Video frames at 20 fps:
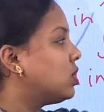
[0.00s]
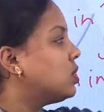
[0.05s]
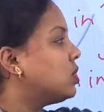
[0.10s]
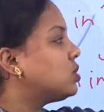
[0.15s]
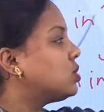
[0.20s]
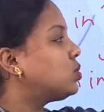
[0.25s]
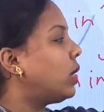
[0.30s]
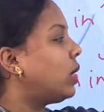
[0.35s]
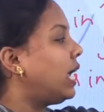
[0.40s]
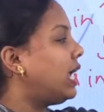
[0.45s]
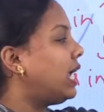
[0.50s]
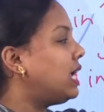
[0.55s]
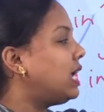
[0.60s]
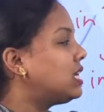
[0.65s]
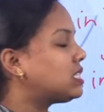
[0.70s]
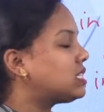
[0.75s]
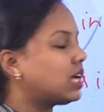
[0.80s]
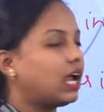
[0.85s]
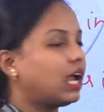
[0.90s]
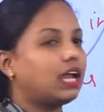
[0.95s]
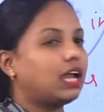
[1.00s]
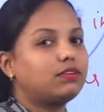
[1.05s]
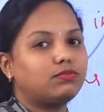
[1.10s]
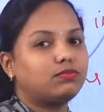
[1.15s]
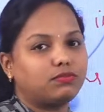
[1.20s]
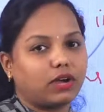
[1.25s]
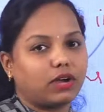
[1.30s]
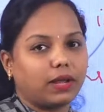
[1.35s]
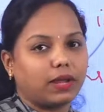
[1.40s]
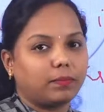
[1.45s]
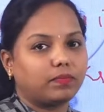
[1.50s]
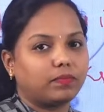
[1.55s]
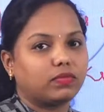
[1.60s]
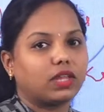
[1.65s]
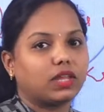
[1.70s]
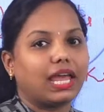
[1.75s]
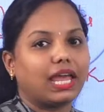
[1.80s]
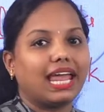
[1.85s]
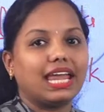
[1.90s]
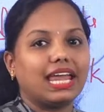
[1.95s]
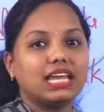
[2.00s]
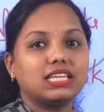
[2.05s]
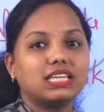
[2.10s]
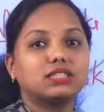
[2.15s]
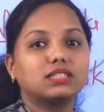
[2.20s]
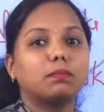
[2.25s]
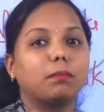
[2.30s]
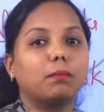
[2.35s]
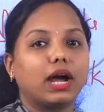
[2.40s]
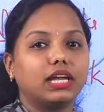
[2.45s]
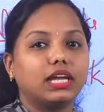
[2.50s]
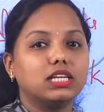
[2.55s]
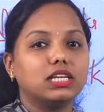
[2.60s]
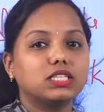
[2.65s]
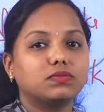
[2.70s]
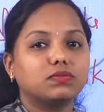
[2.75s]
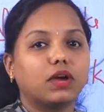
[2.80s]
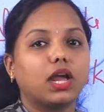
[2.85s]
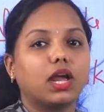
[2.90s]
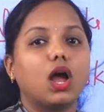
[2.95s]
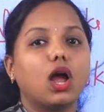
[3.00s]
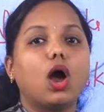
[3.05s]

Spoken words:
So 8 and 5. 8 minus 5.